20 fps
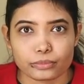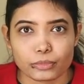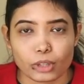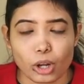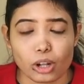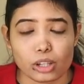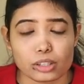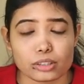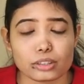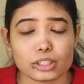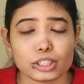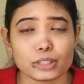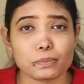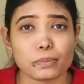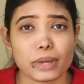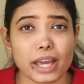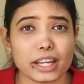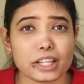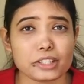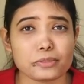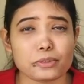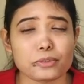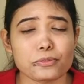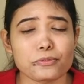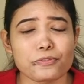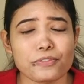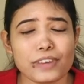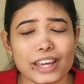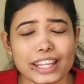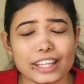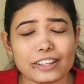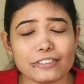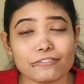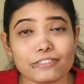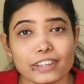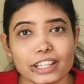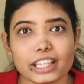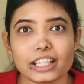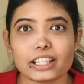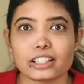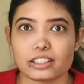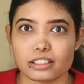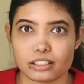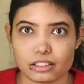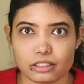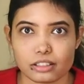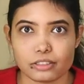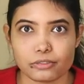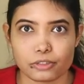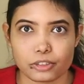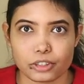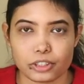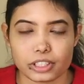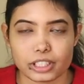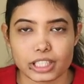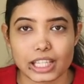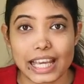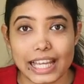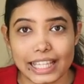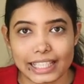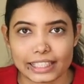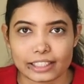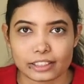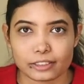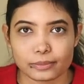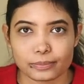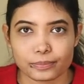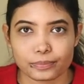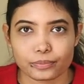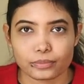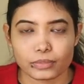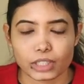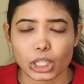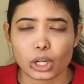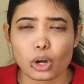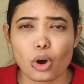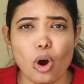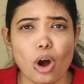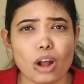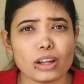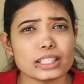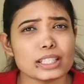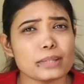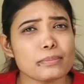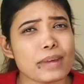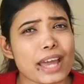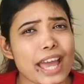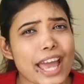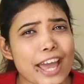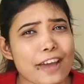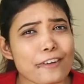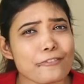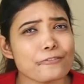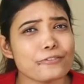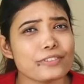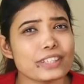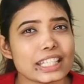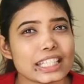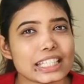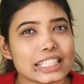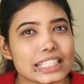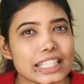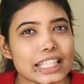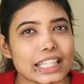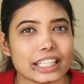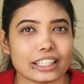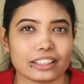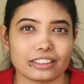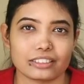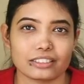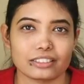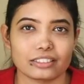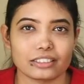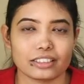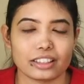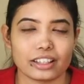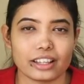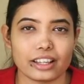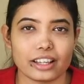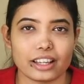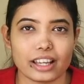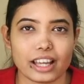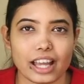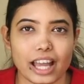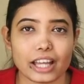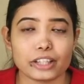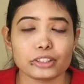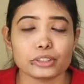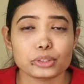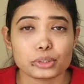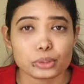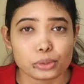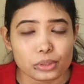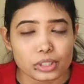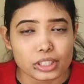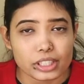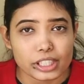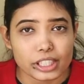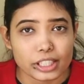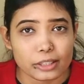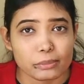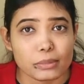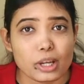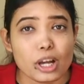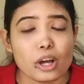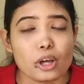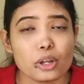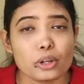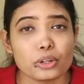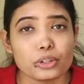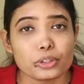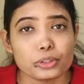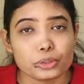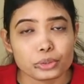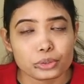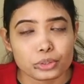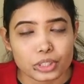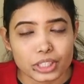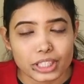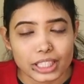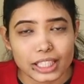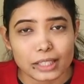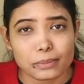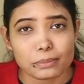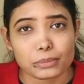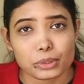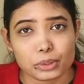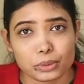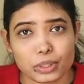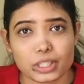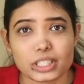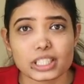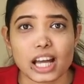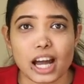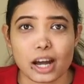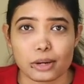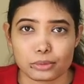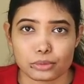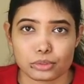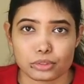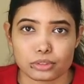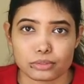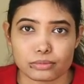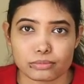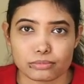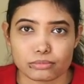Also, his parents were very, very concerned for his health. They called him every day and told him to keep to his house.